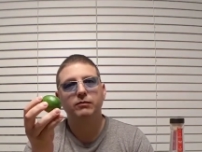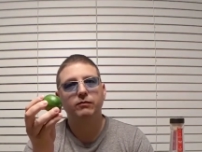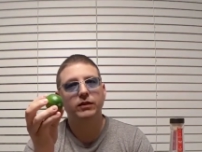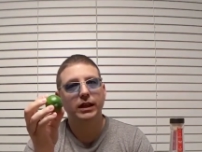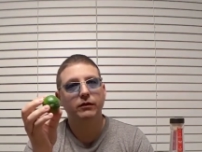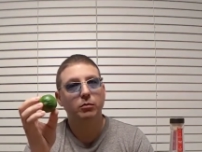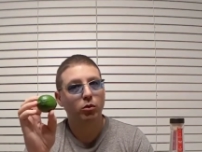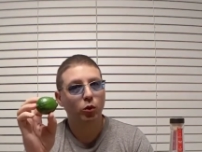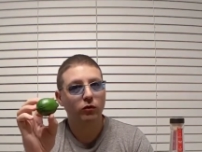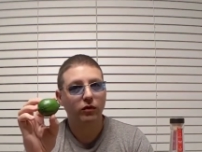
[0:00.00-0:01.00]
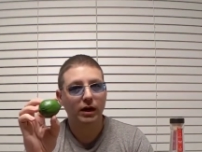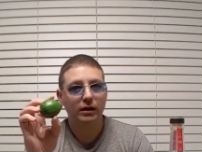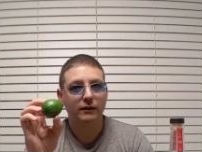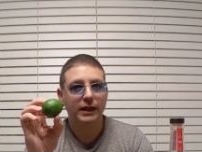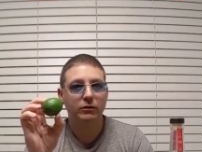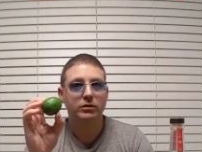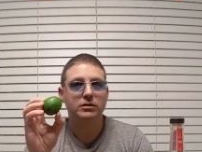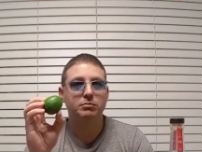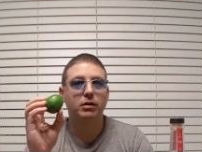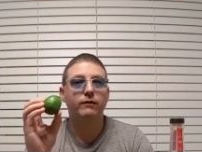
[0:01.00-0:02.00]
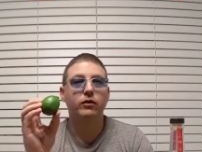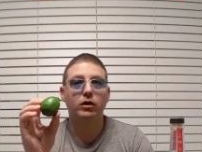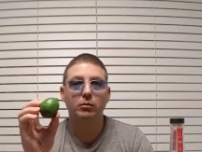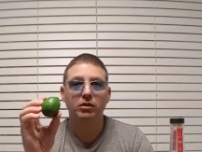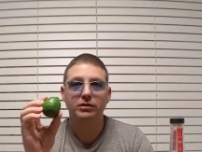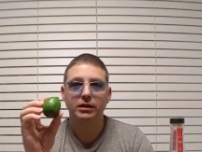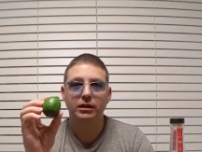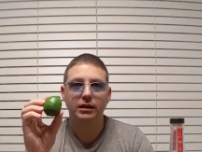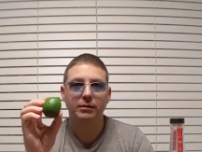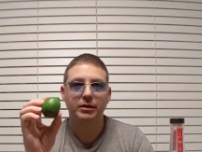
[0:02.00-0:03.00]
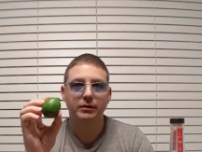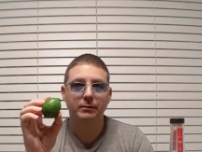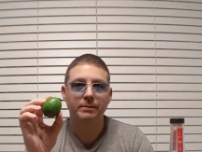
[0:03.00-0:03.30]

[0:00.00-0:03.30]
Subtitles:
flavor profile that was preferable to the lemon.